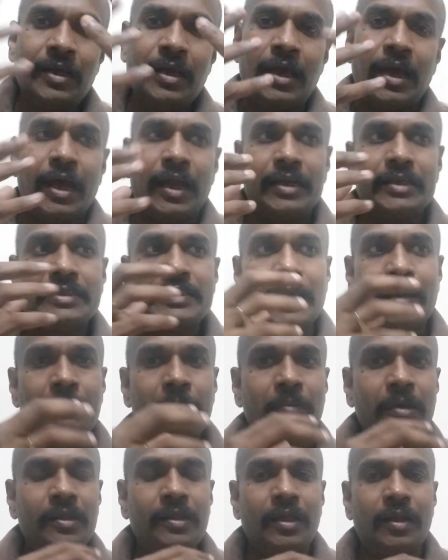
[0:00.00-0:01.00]
and some
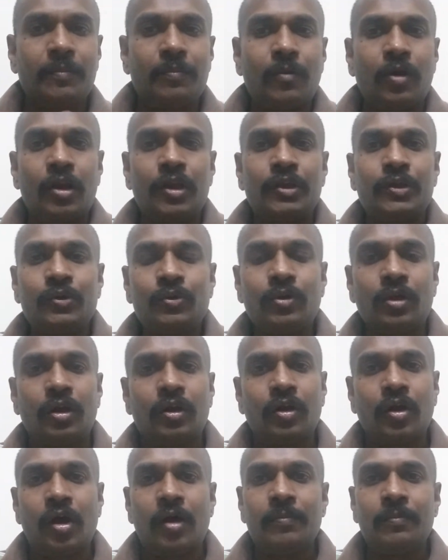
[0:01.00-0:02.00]
other molecule or
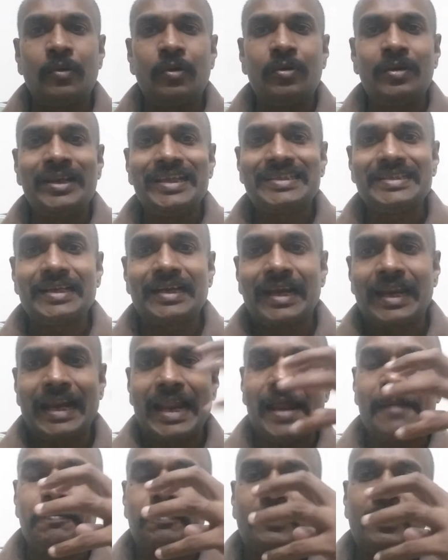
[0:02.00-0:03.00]
compound is
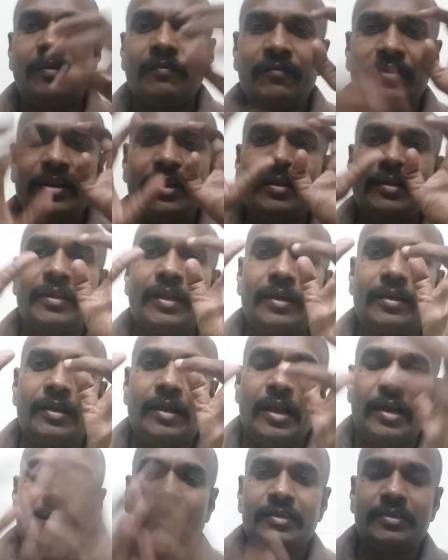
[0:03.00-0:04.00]
trapped within that
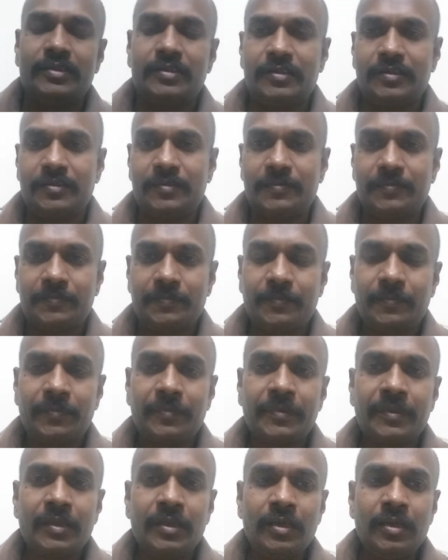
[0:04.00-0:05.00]
lattice.
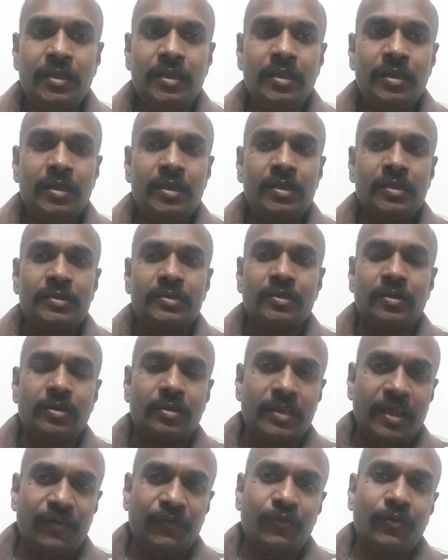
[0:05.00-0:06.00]
So
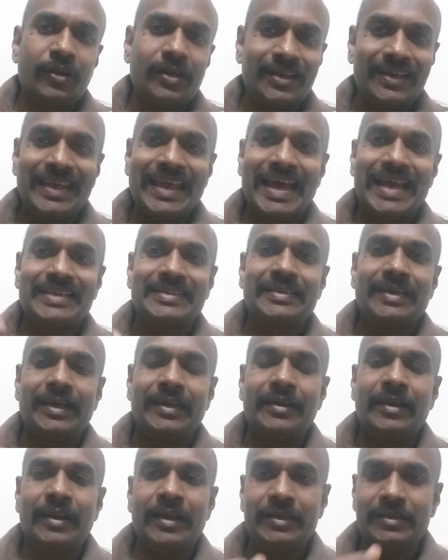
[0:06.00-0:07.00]
therefore in gas
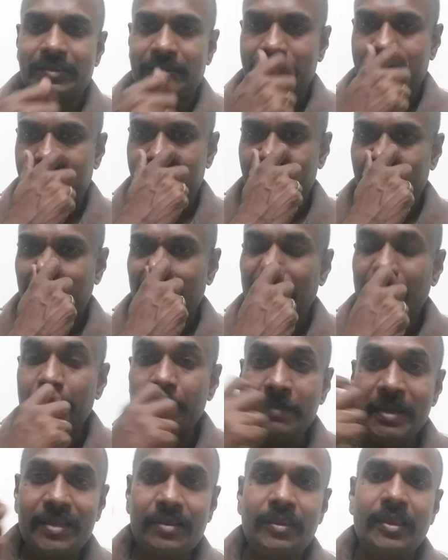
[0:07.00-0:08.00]
hydrates,
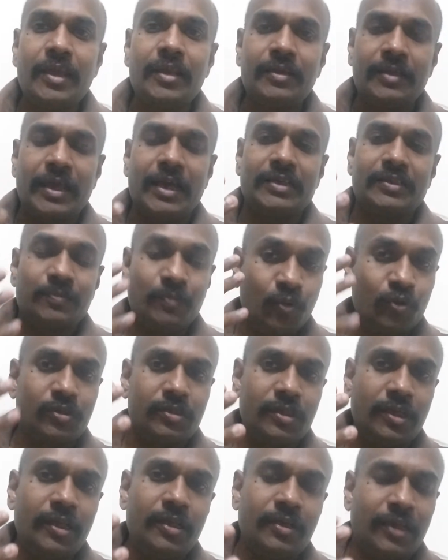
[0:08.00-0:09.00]
methane gas,
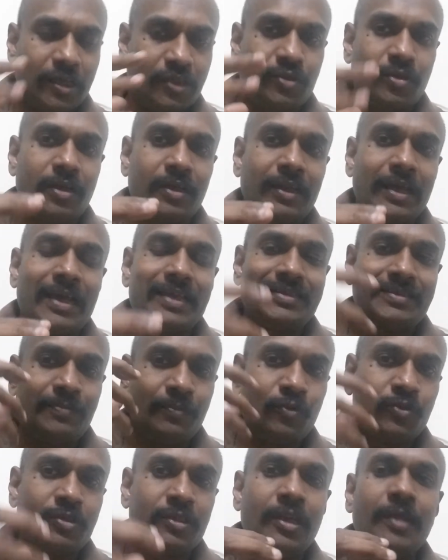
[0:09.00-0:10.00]
mostly natural gas,
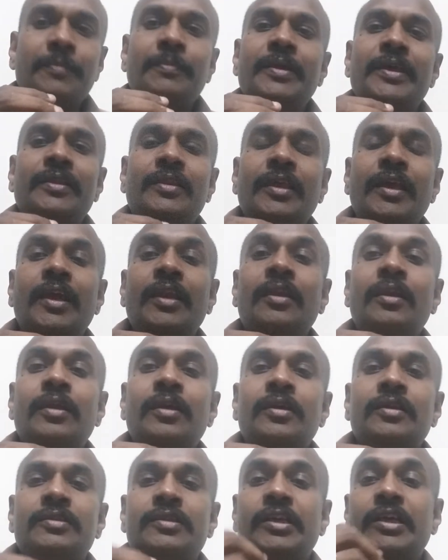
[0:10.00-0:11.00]
mostly methane,
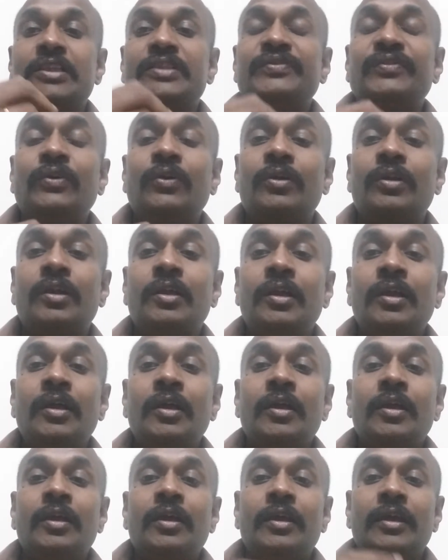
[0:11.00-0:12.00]
CH4,
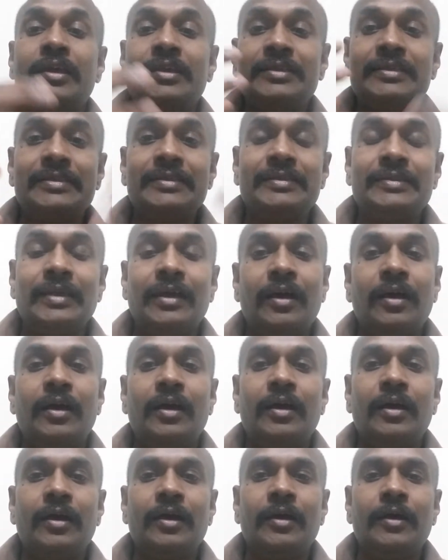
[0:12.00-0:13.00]
is
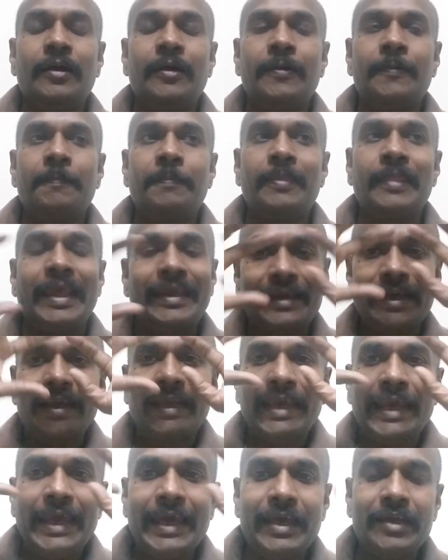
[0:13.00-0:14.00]
like a
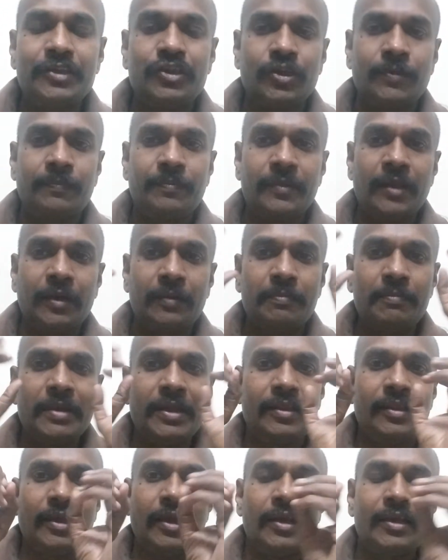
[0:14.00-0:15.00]
cage. That
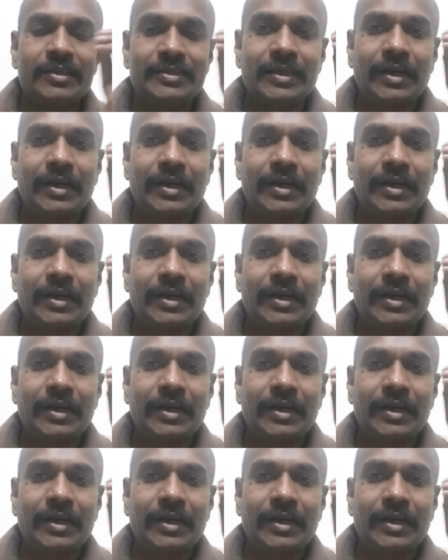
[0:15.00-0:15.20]
methane is